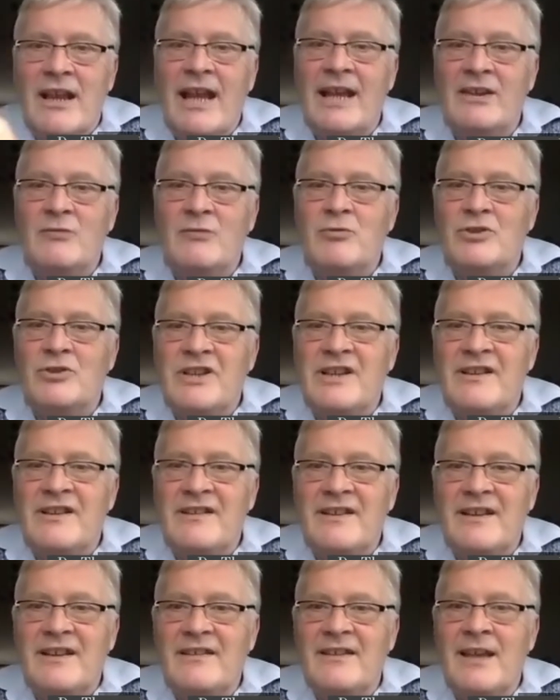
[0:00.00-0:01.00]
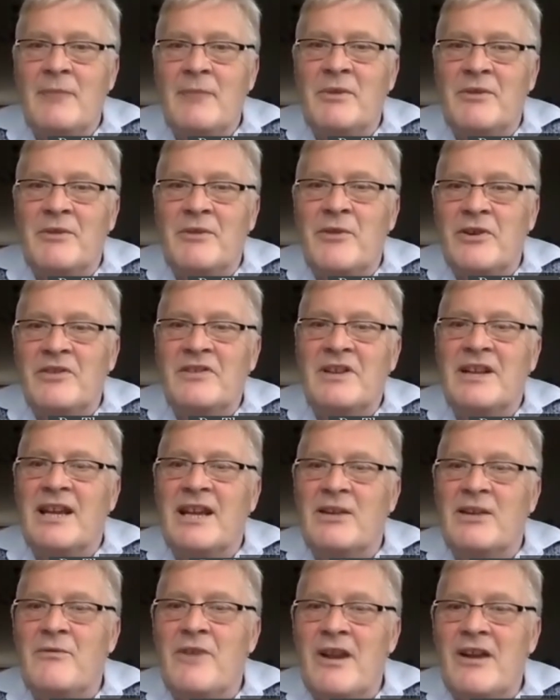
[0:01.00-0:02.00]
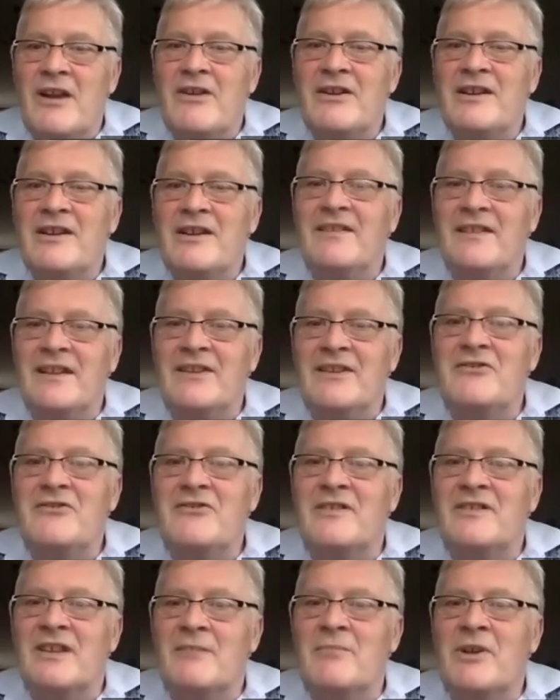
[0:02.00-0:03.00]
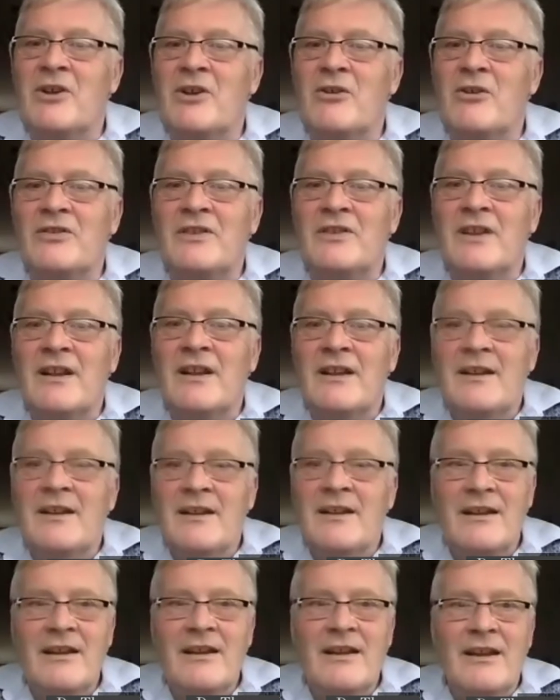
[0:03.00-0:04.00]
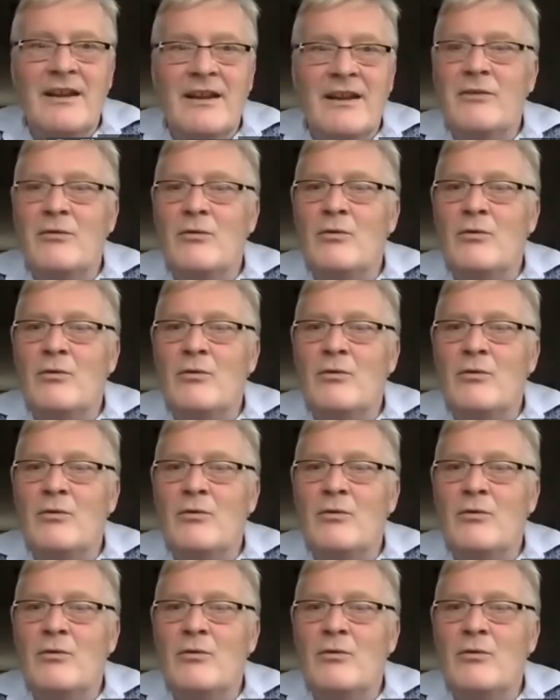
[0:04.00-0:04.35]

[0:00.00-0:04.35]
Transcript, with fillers: And what he says, I mean, first, the kind of learning is interesting because uh,